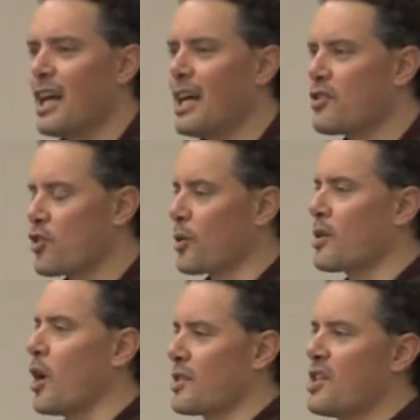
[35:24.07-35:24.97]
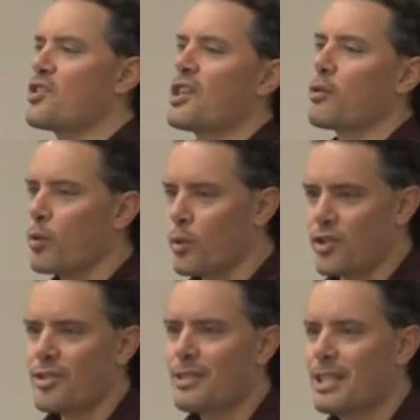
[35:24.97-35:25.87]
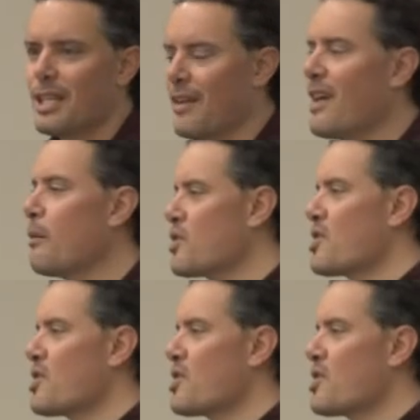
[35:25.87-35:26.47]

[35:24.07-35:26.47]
certain artistic rules. And that was